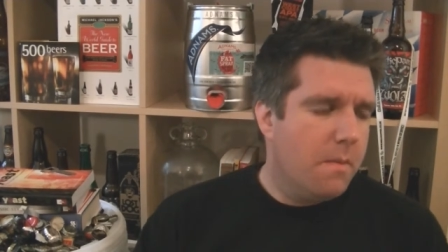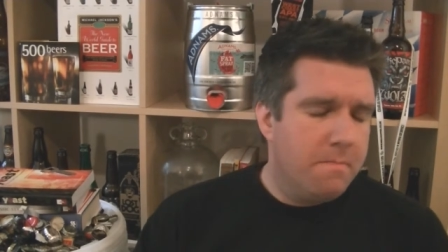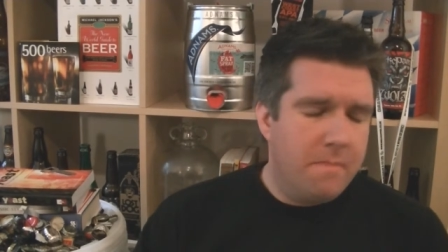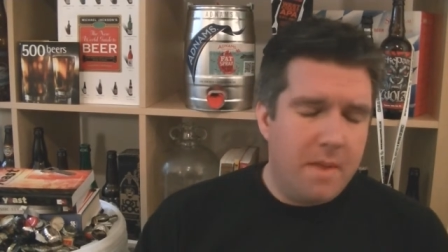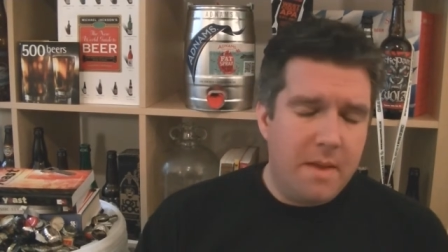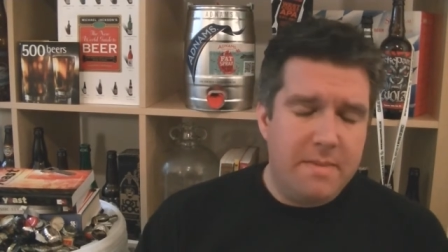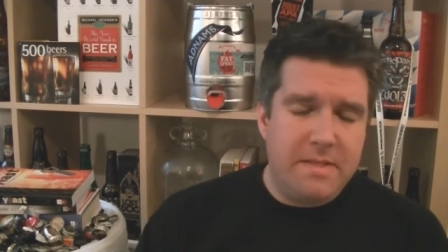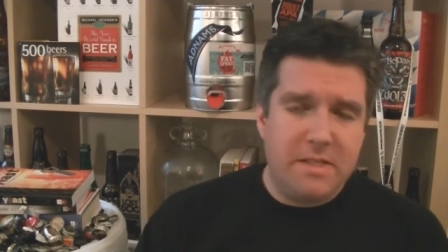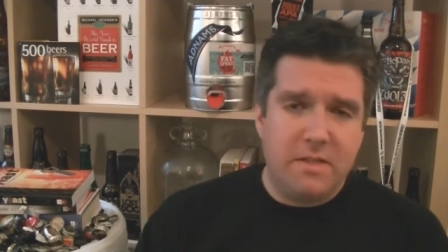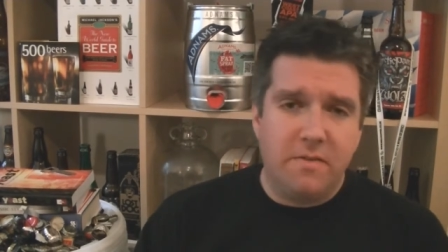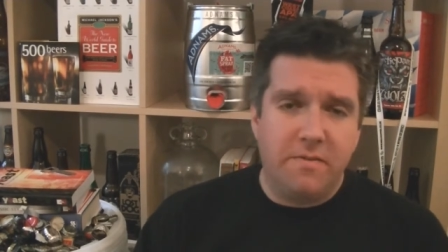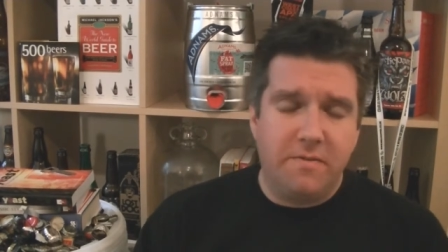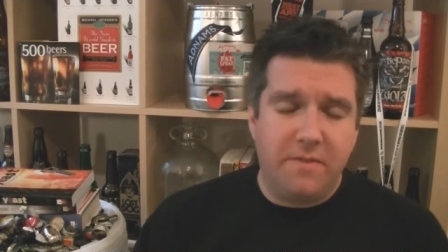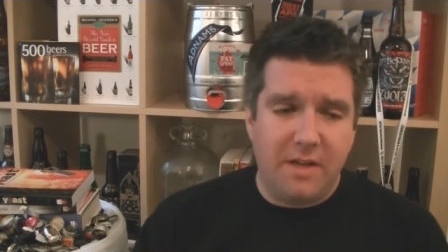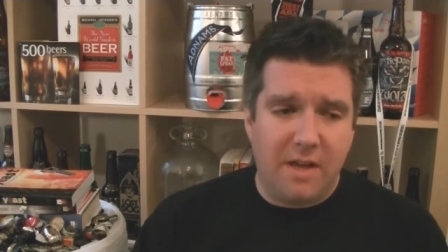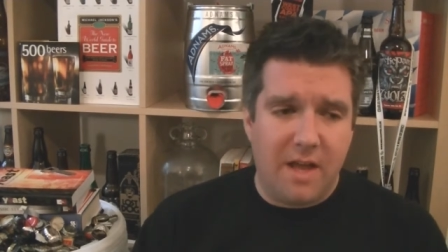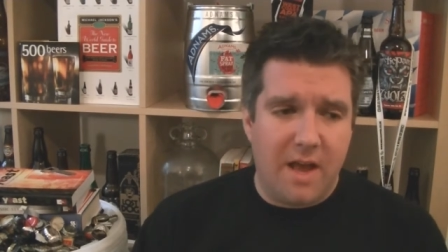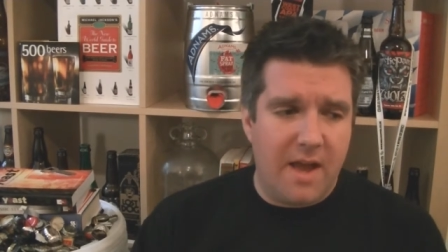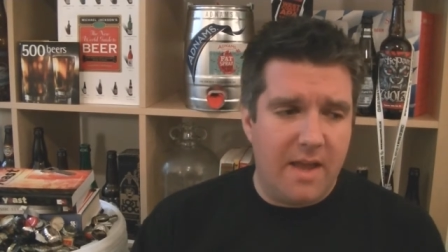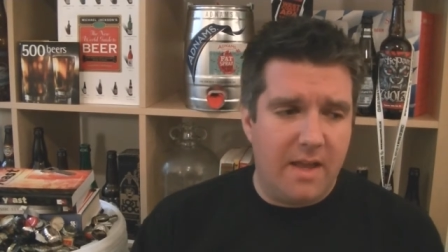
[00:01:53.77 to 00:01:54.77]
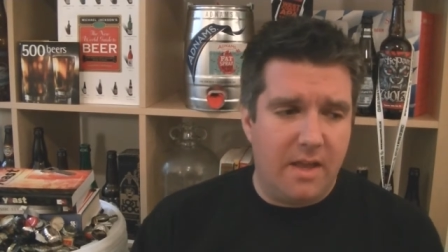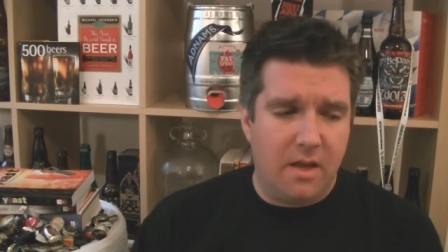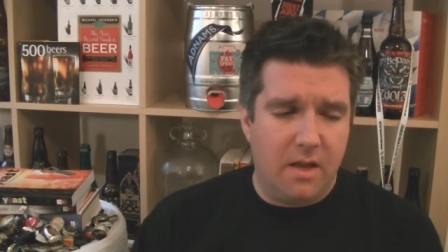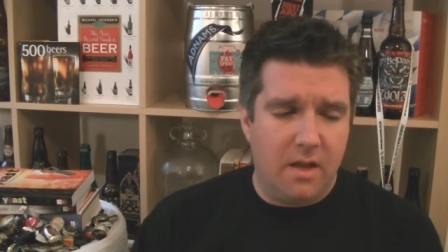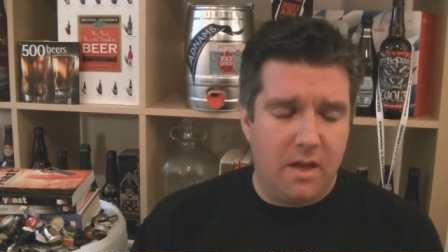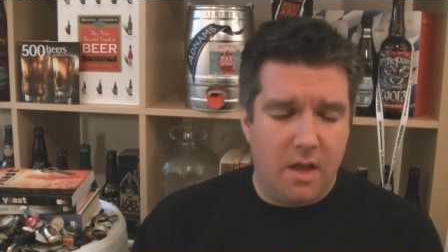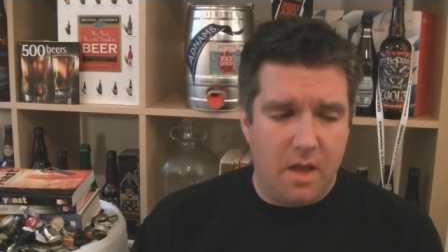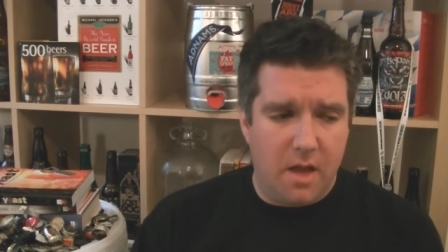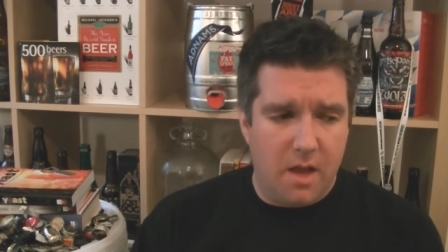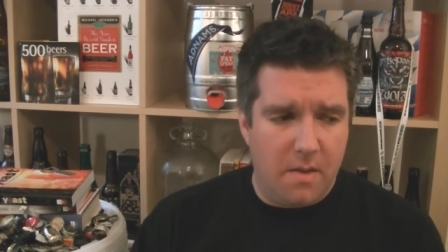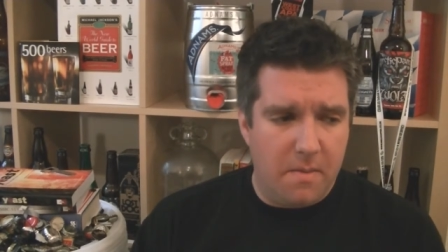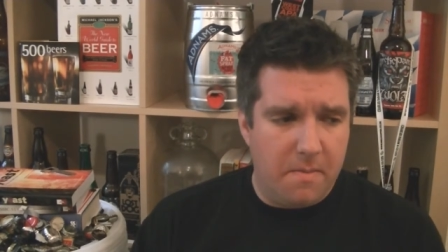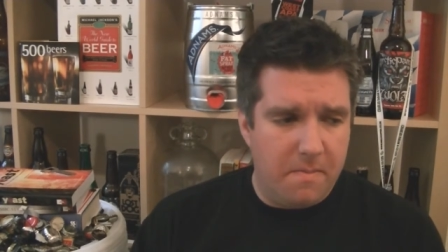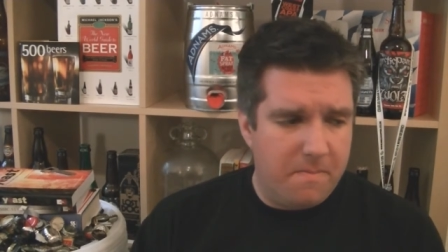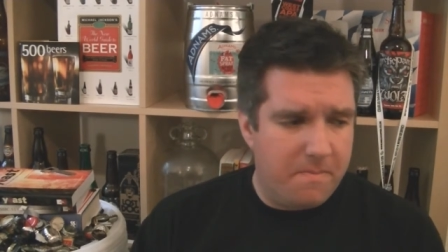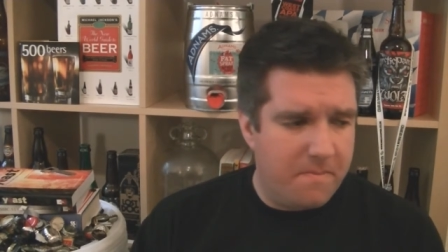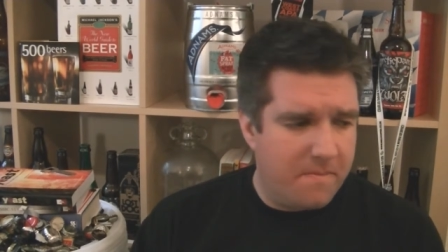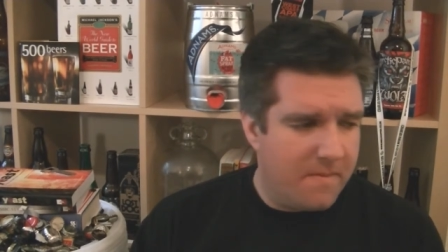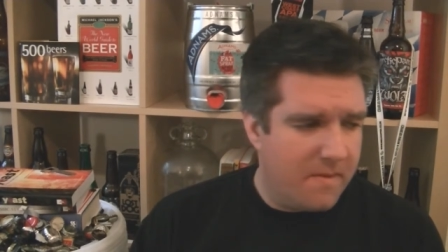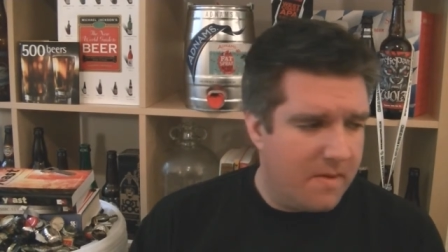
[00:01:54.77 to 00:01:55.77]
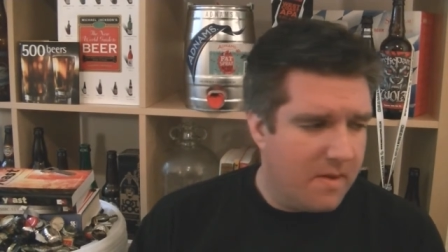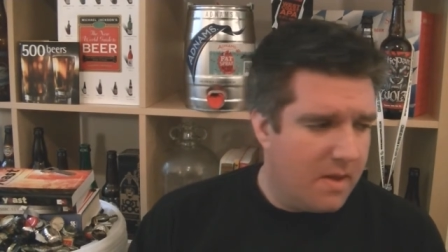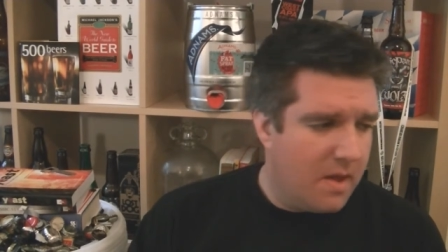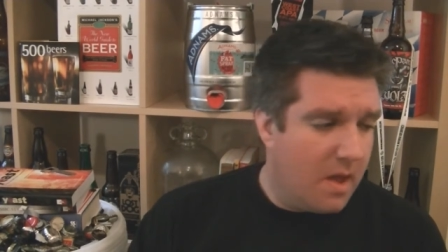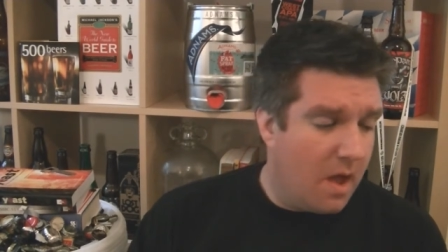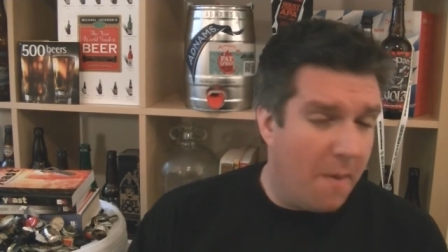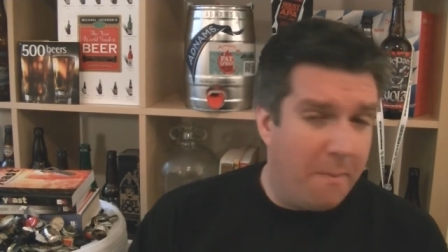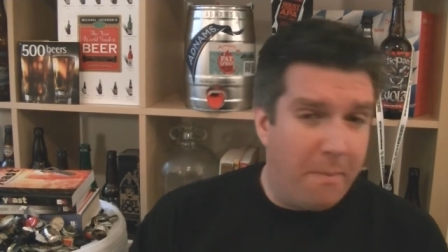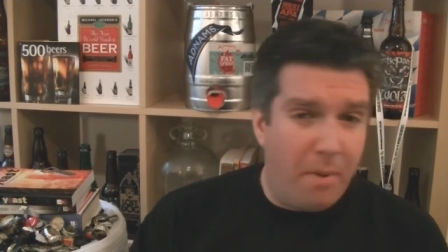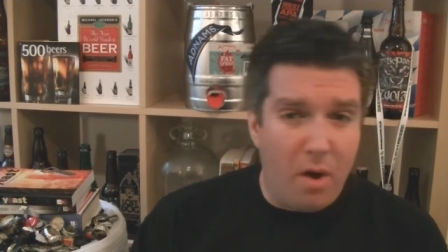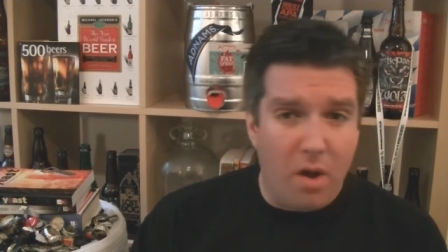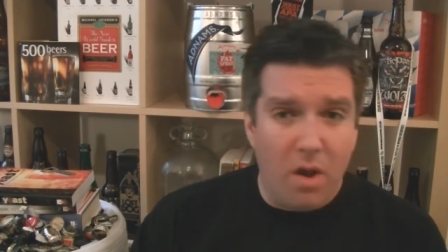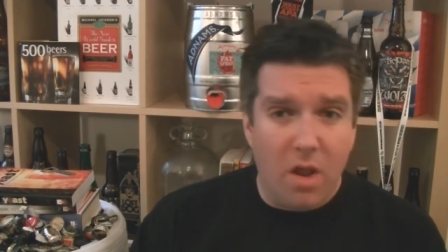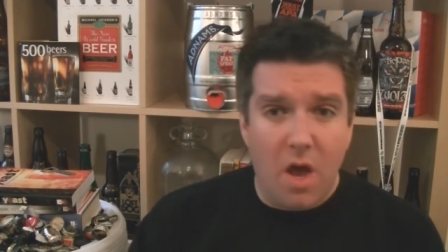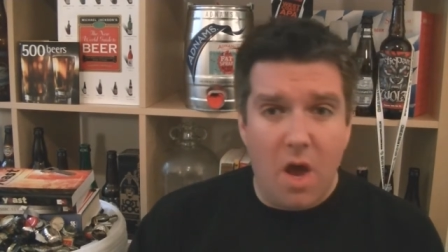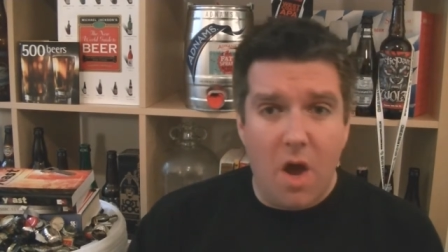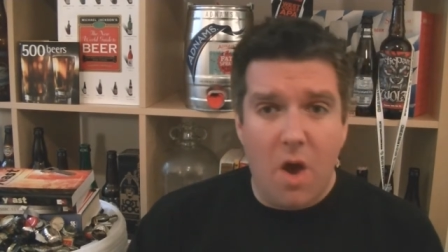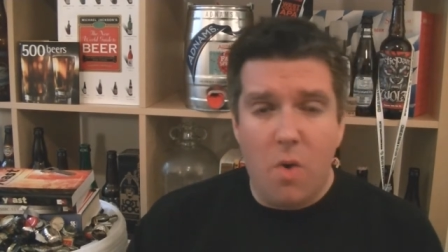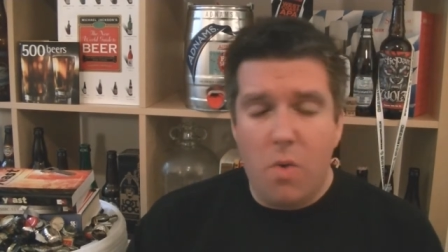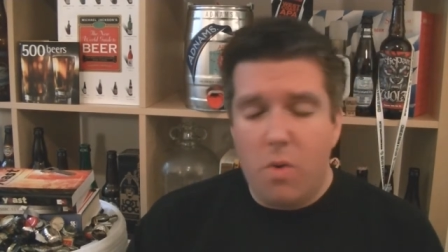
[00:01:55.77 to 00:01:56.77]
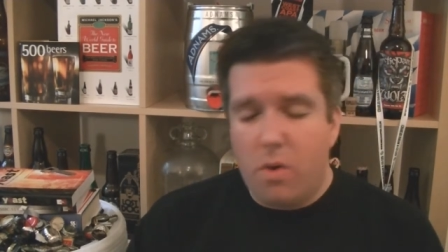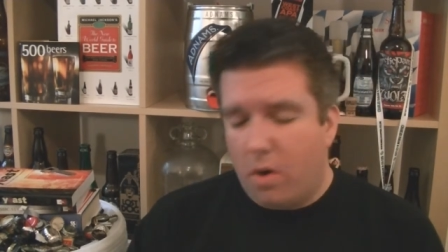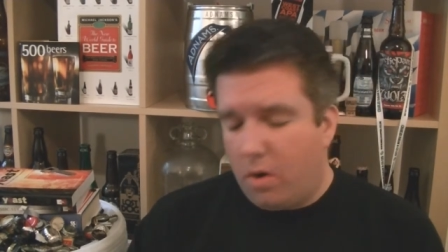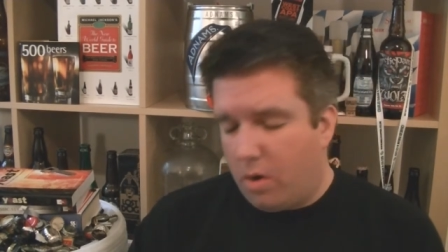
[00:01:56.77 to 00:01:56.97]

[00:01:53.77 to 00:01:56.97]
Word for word: maybe something like Apollo